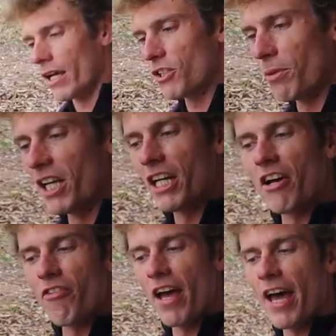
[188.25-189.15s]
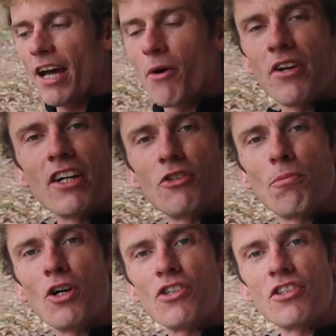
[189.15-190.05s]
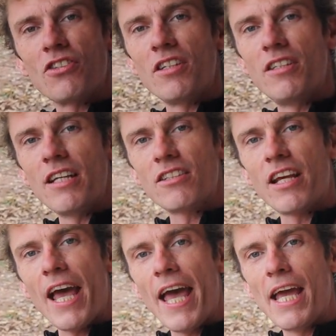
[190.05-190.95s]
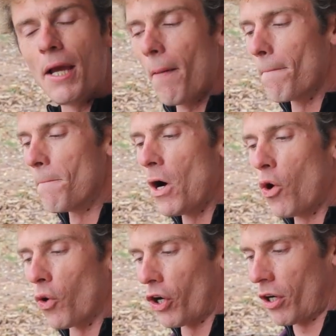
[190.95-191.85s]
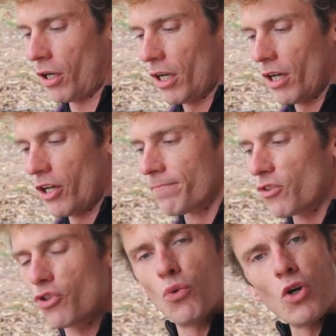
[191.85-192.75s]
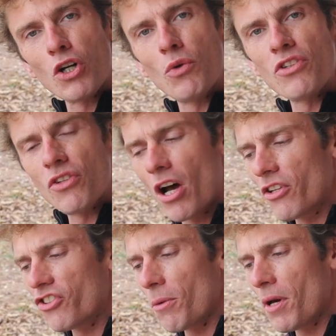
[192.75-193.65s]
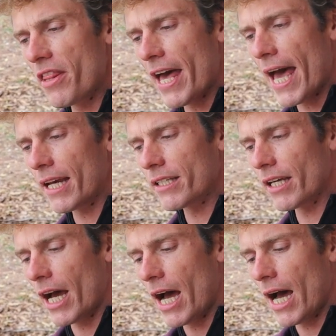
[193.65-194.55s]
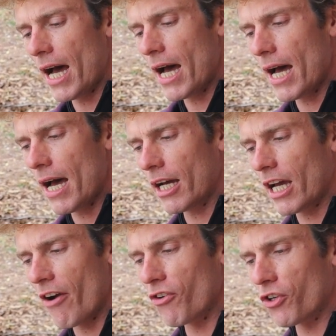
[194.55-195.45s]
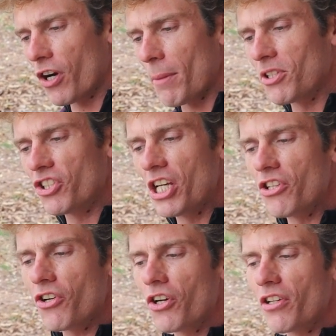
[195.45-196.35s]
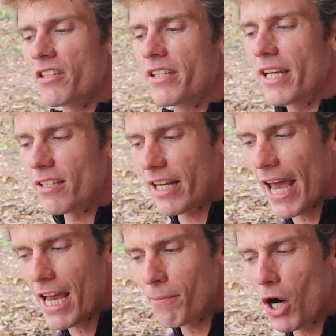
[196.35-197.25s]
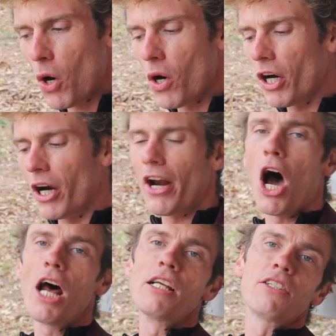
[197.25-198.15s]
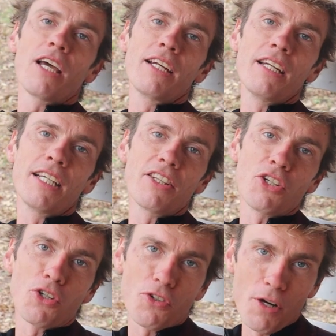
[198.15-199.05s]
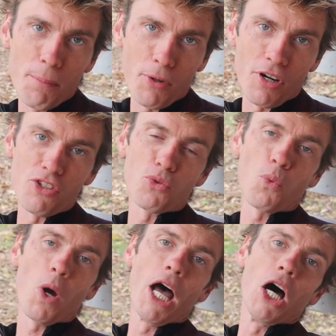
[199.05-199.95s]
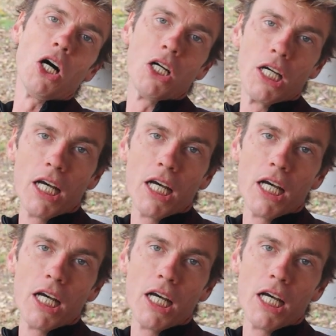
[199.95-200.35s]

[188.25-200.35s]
Speaking of hay, I would like to purchase a disc hay mower to work with on some of that cover crops. It's either the disc hay mower, and honestly I need to get the crimper as well.